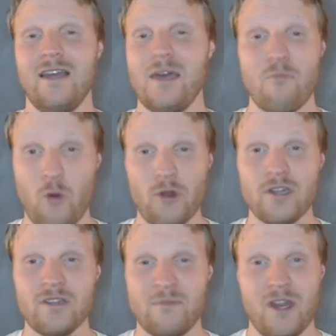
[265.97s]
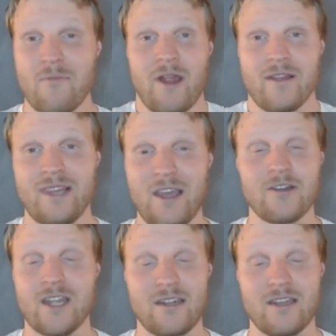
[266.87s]
important, but apparently
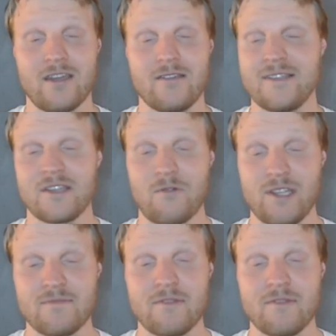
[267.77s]
Arteta disagrees